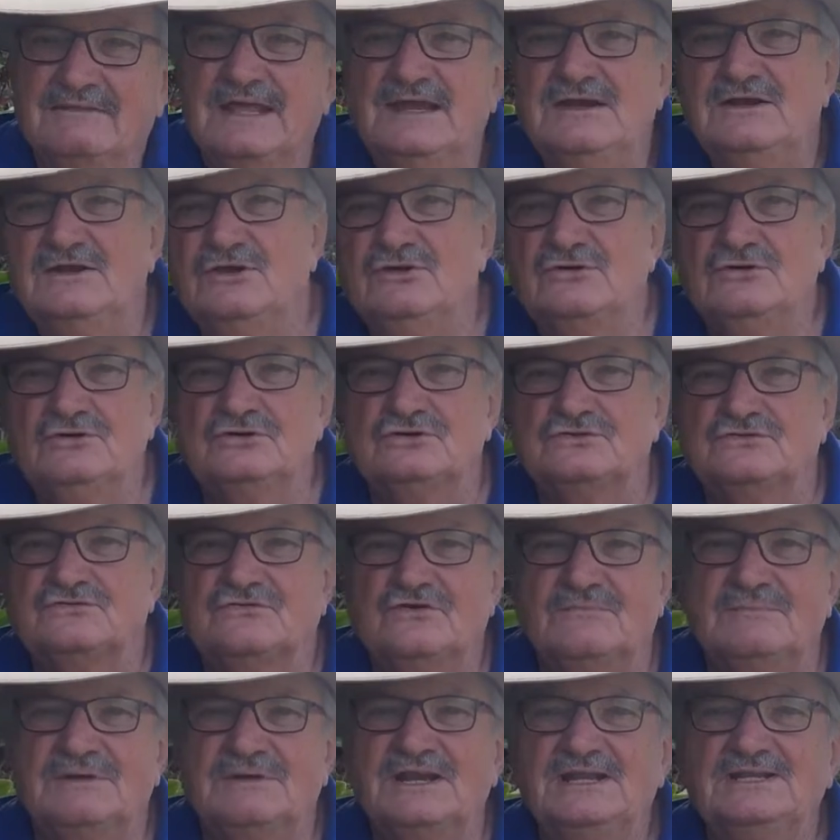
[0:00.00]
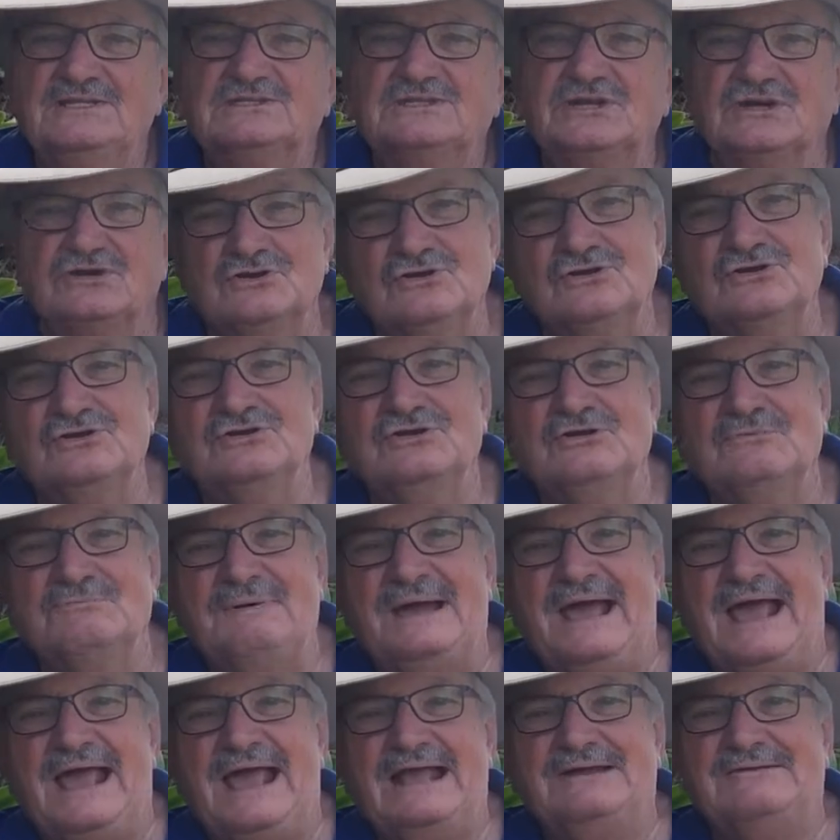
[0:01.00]
Then noodles from an instant noodle
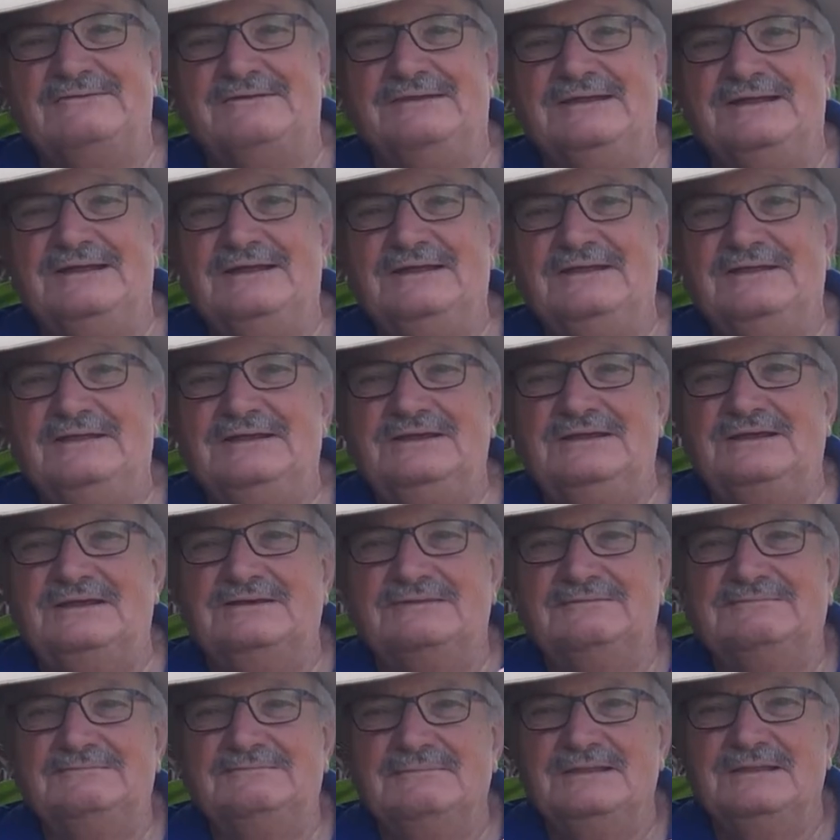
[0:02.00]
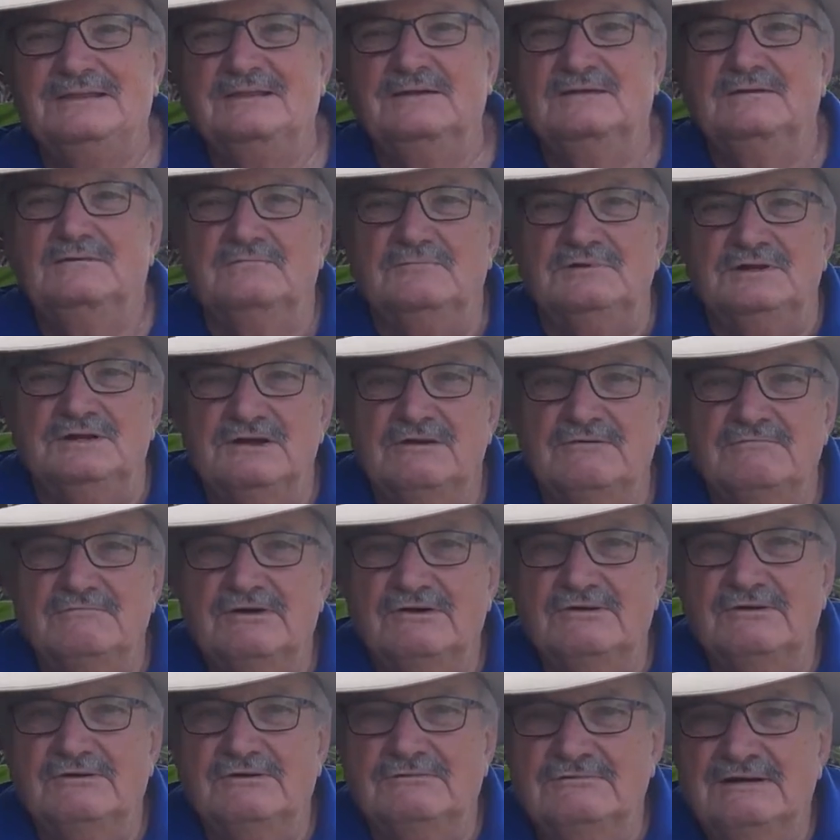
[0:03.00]
pack. And, you know, we don't
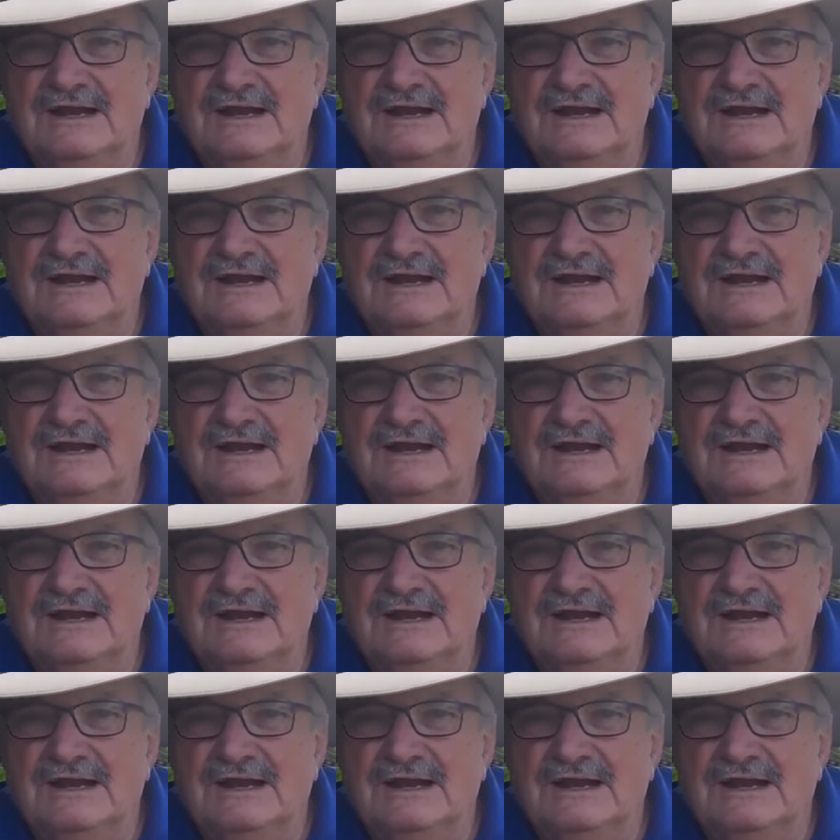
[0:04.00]
want to